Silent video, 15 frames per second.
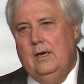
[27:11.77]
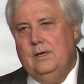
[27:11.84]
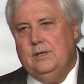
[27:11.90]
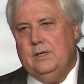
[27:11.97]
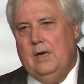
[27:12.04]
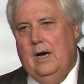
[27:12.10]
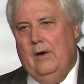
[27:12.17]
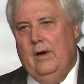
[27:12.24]

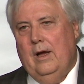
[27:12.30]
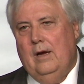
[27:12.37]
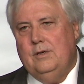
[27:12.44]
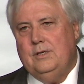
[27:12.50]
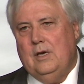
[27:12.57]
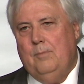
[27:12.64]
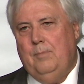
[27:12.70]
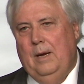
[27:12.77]
scenario,
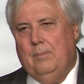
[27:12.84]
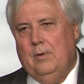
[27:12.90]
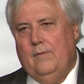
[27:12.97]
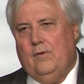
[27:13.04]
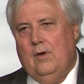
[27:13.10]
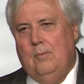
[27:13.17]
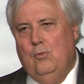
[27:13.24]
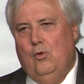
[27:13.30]
so people
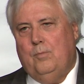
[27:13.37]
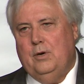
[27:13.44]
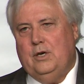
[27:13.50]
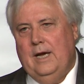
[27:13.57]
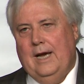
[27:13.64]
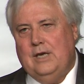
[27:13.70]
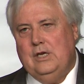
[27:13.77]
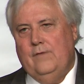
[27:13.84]
have got more
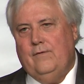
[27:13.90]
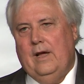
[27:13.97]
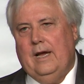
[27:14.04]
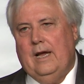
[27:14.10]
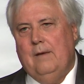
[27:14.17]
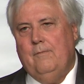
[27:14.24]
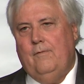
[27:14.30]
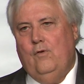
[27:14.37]
protection if they
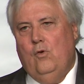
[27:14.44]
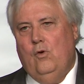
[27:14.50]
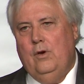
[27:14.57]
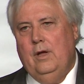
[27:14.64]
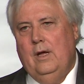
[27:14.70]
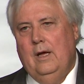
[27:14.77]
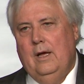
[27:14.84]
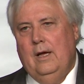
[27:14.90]
come forward
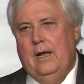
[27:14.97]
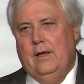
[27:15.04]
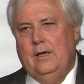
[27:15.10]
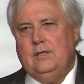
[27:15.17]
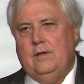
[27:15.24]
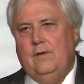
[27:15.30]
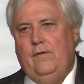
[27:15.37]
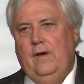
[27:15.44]
and
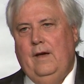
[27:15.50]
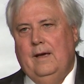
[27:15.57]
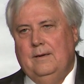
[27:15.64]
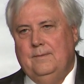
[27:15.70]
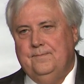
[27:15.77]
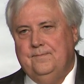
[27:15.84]
less to fear.